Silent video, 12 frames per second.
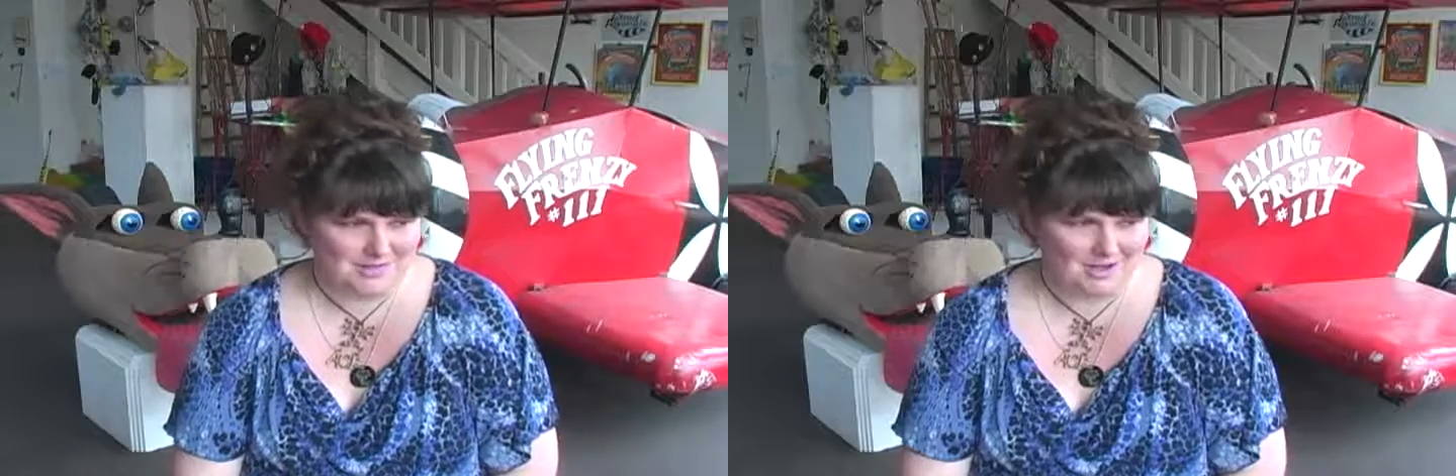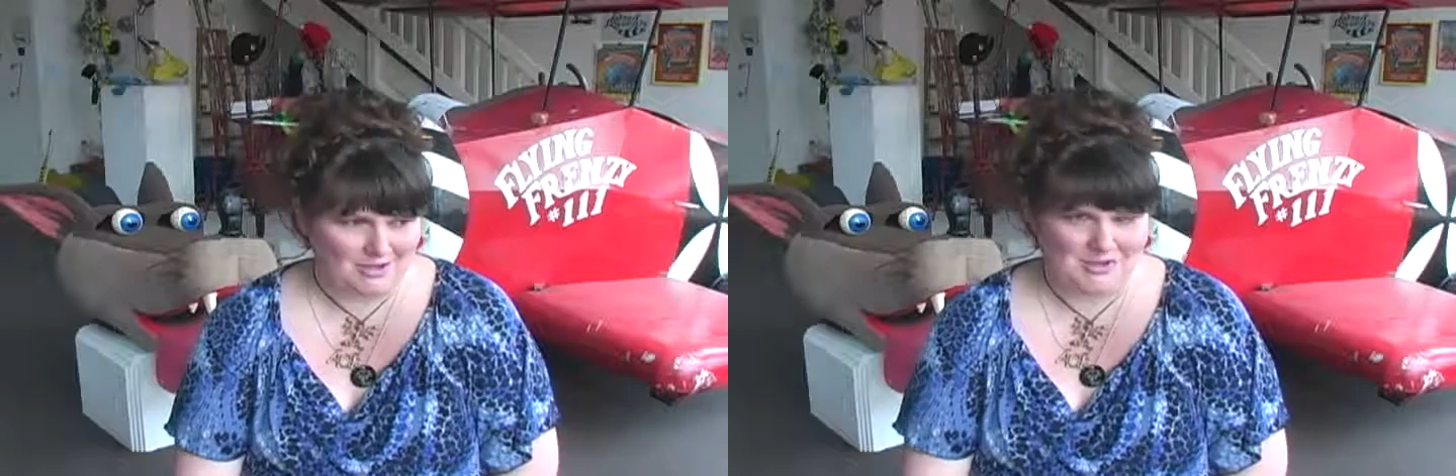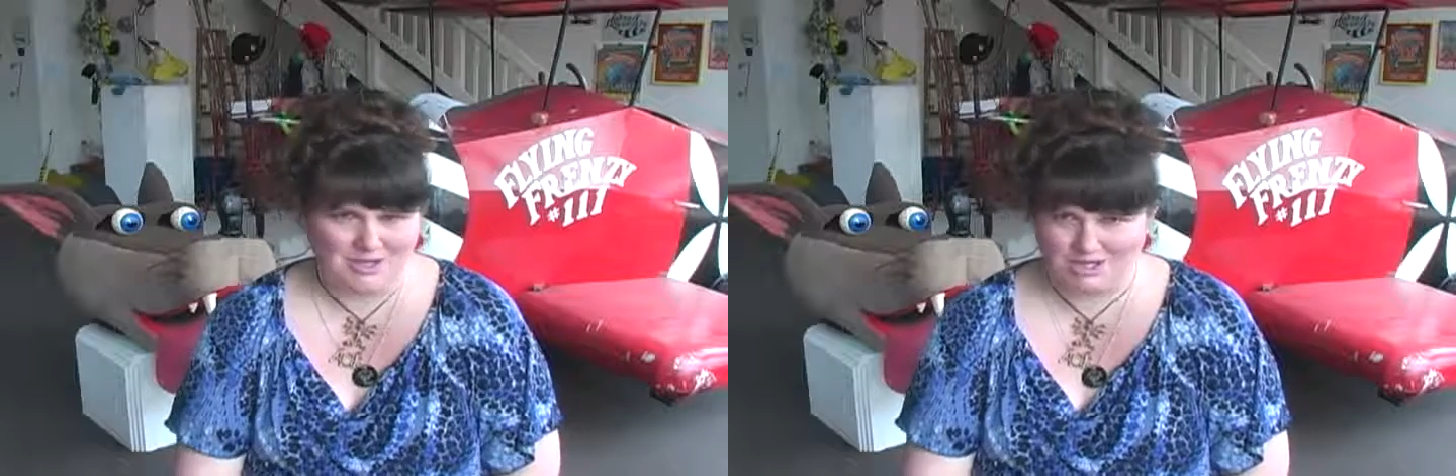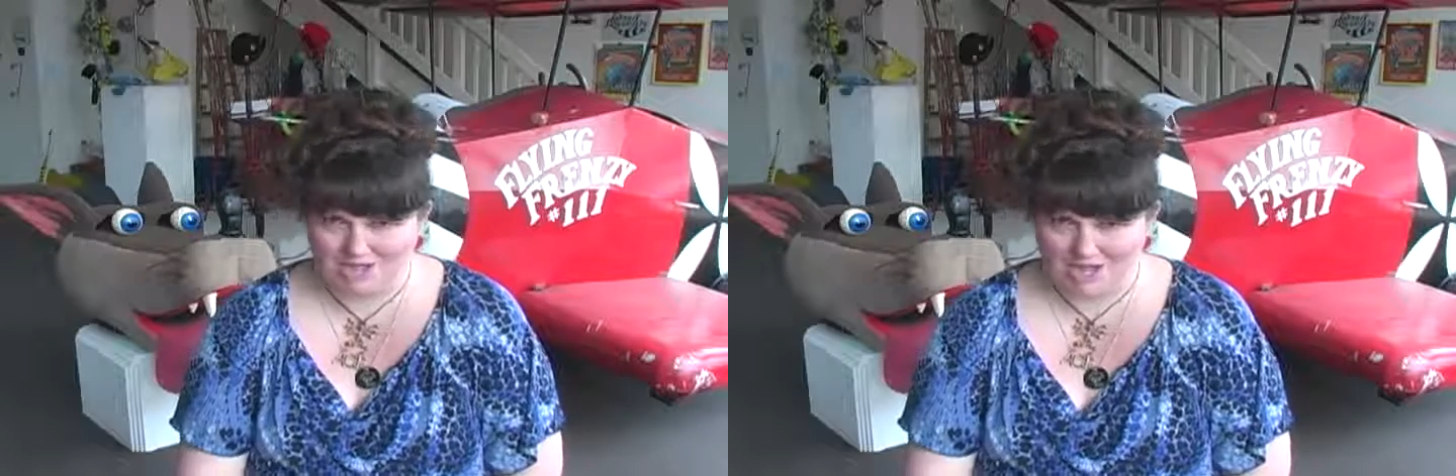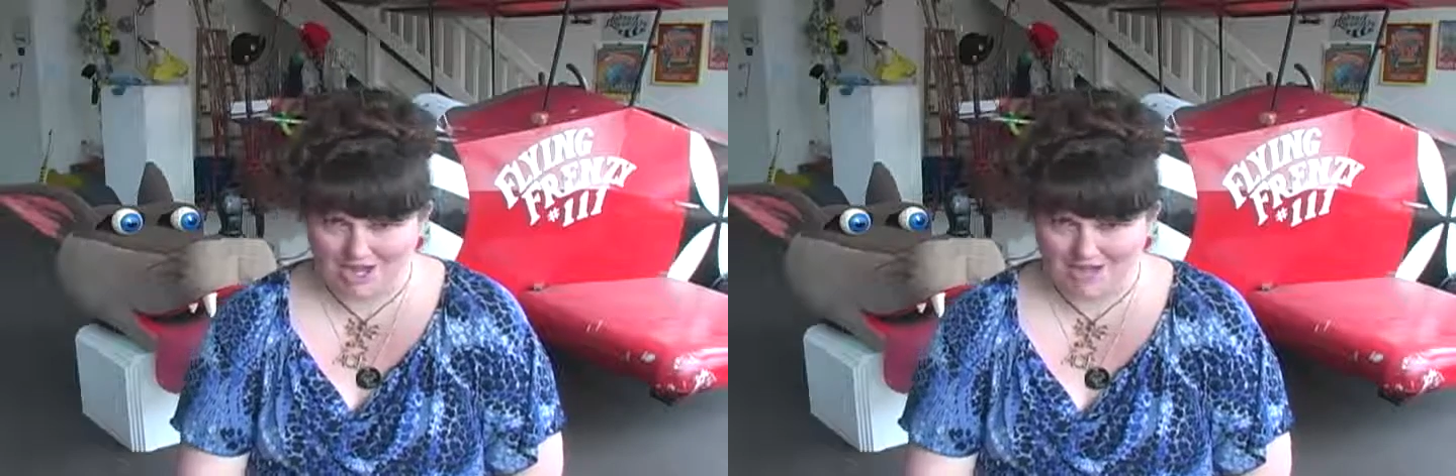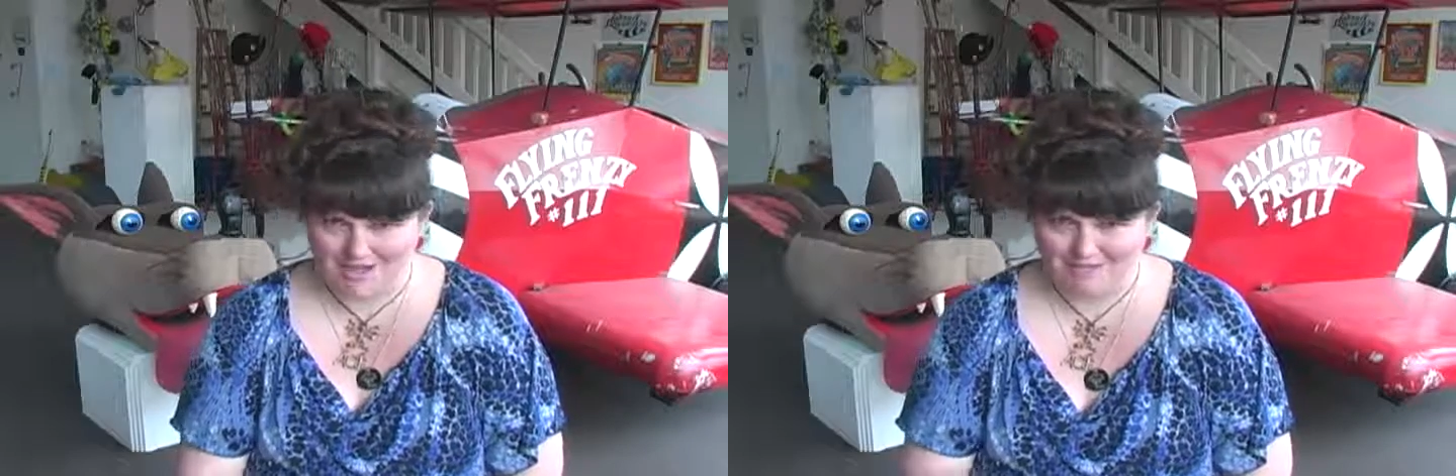Queen
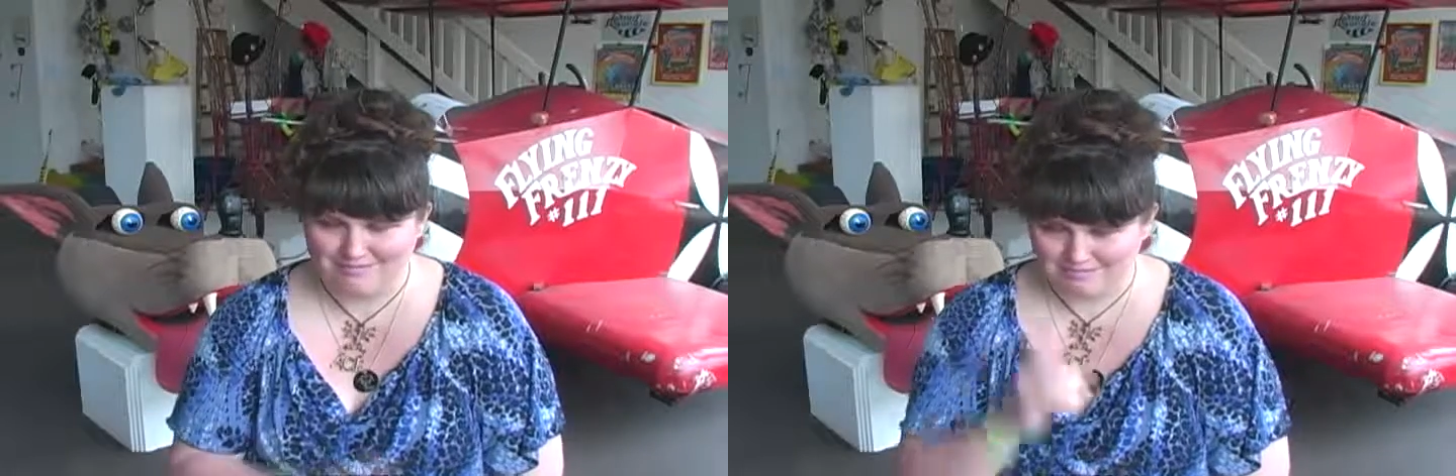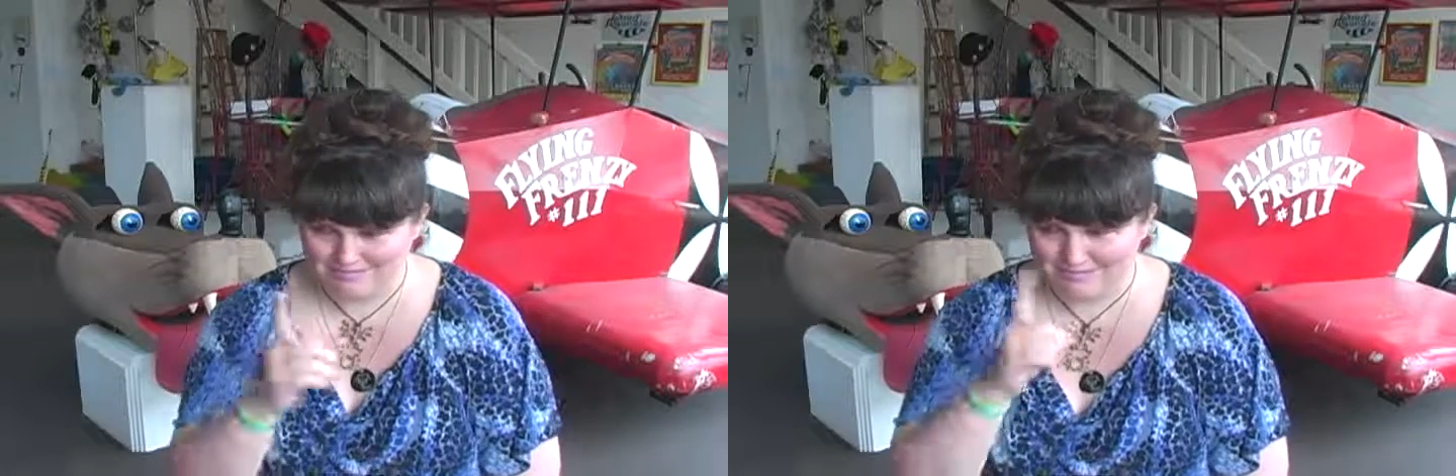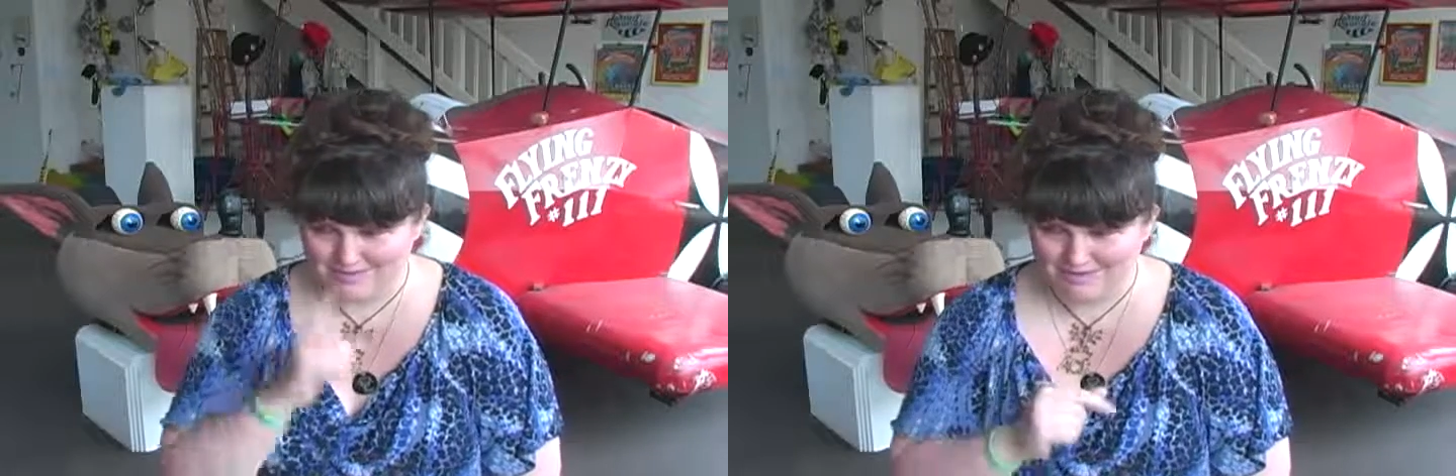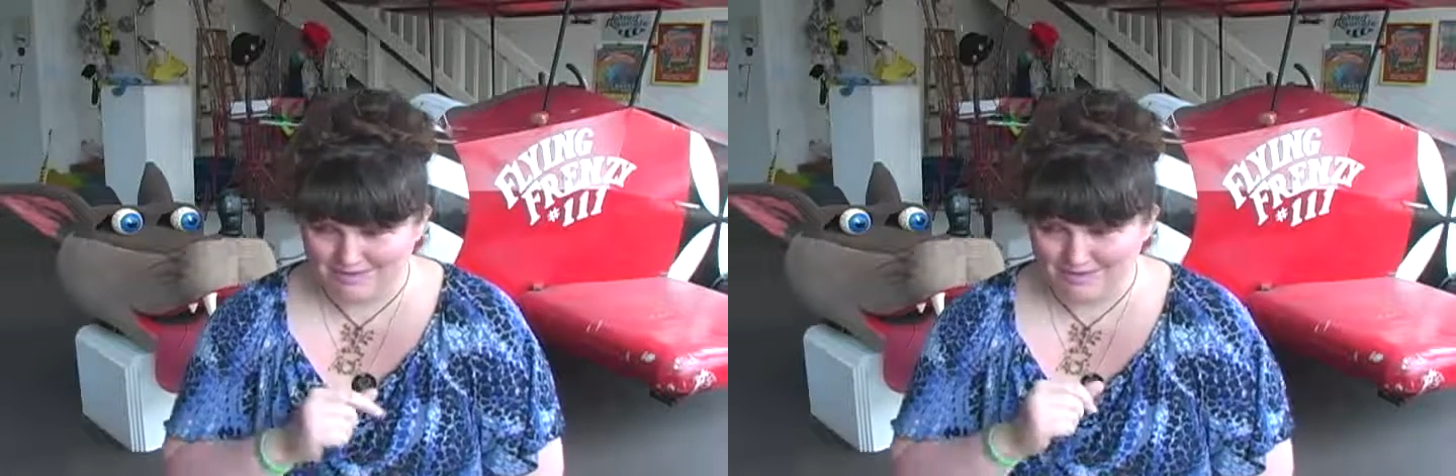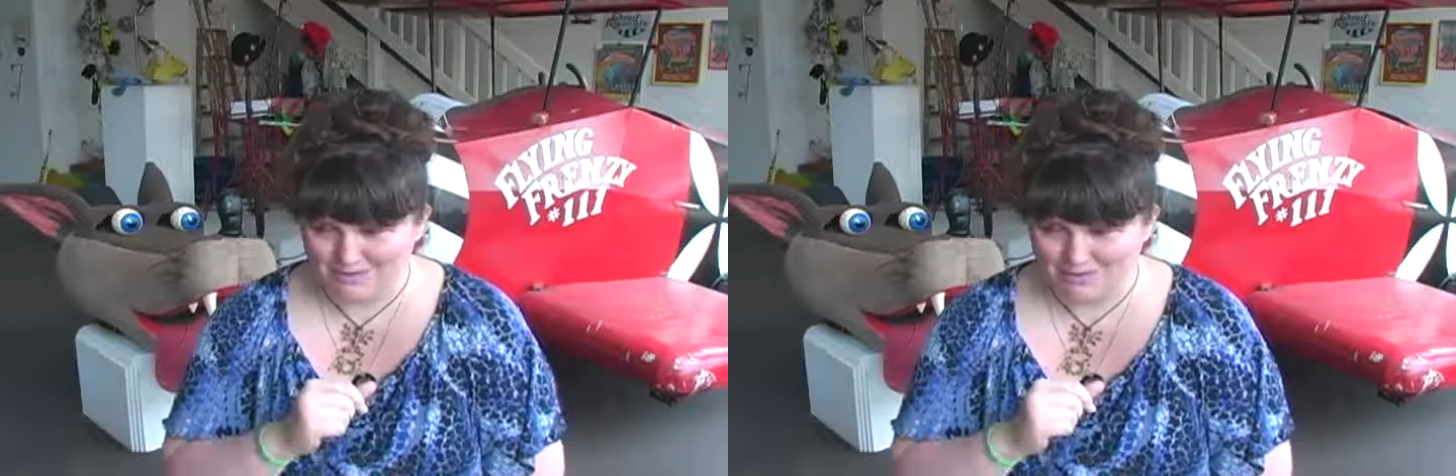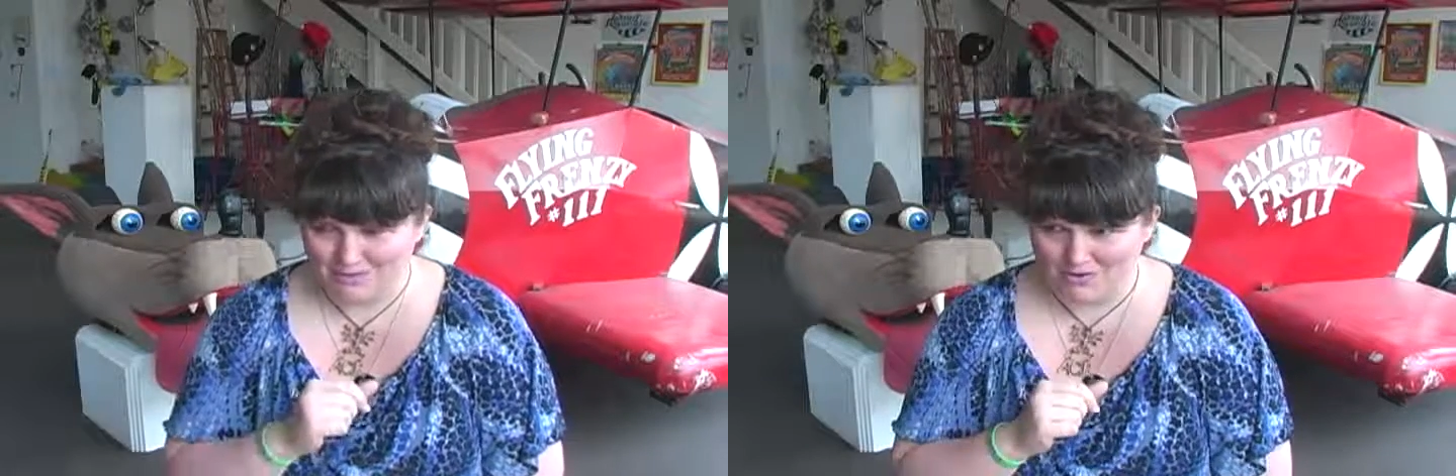Shay,
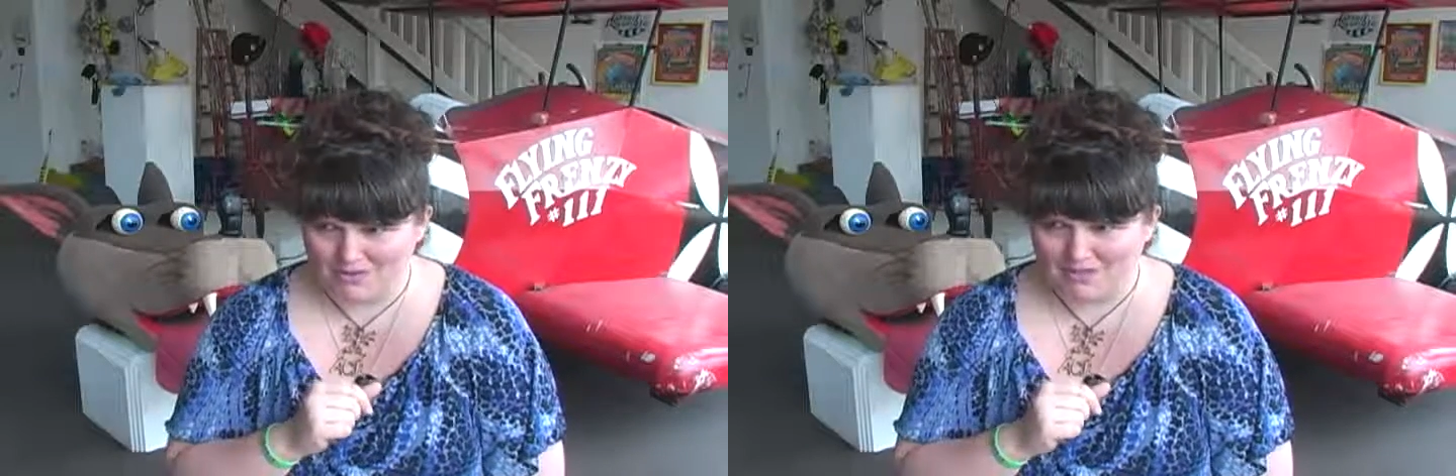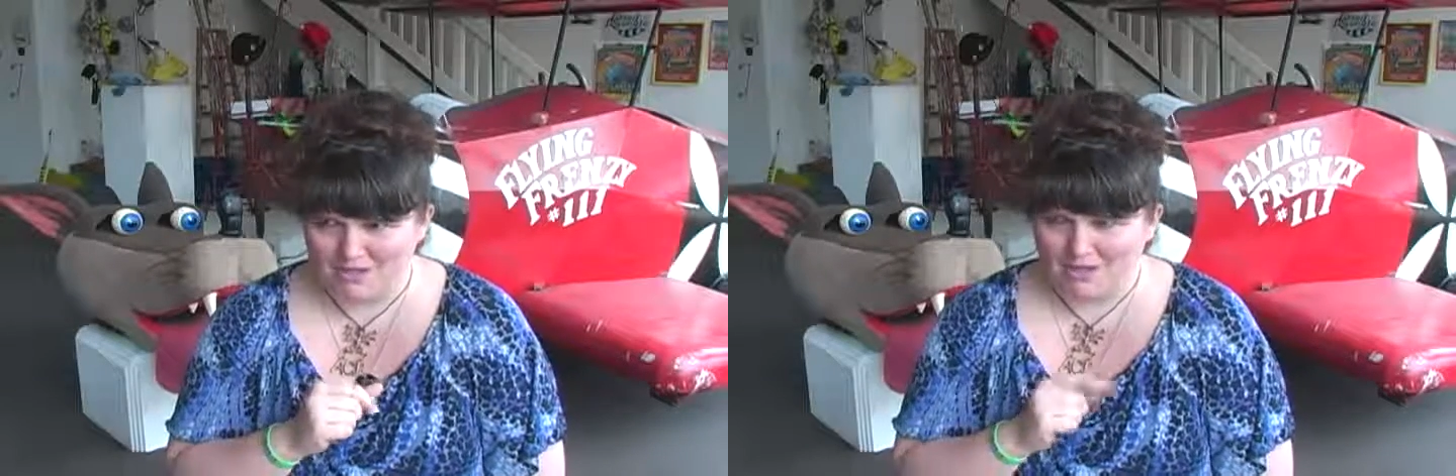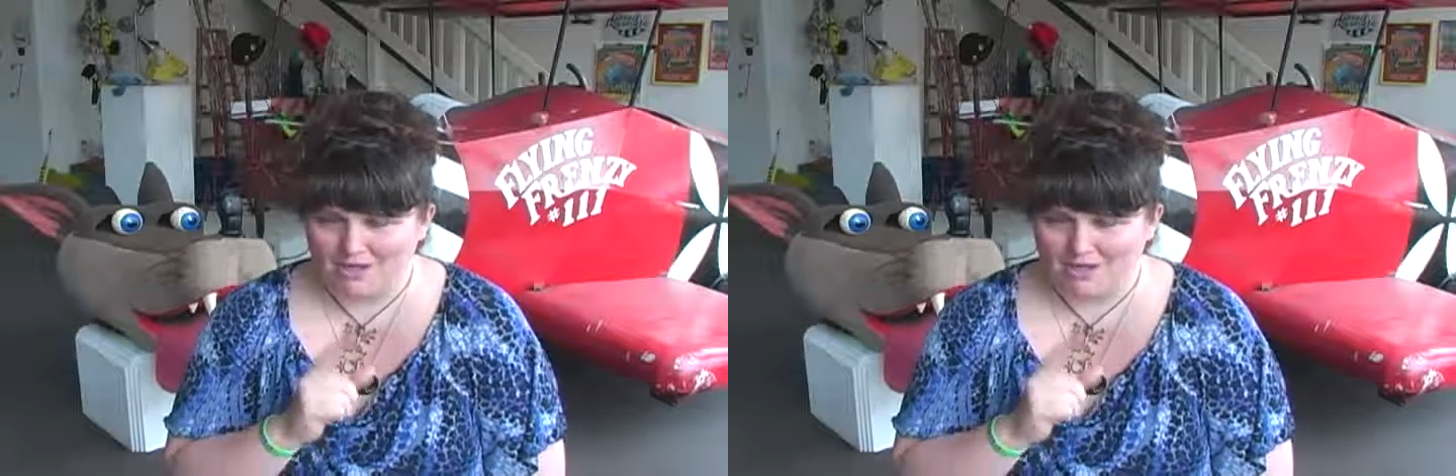of course,